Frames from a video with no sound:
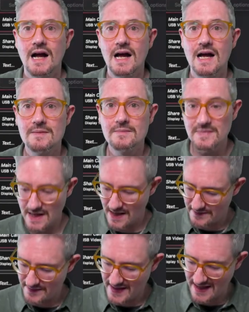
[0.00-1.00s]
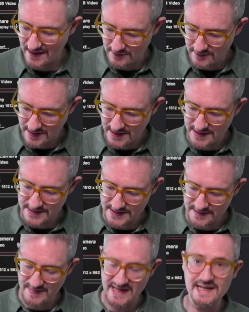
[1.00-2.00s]
Now, under
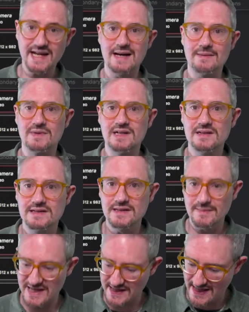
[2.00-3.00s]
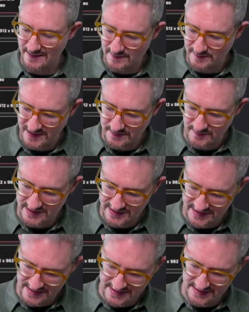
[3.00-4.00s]
the main camera, in the main camera button,
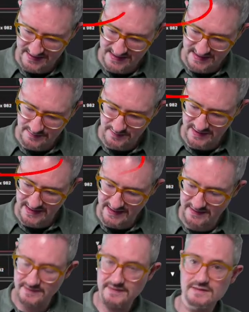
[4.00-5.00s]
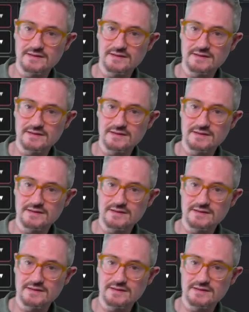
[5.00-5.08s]
which is this one here,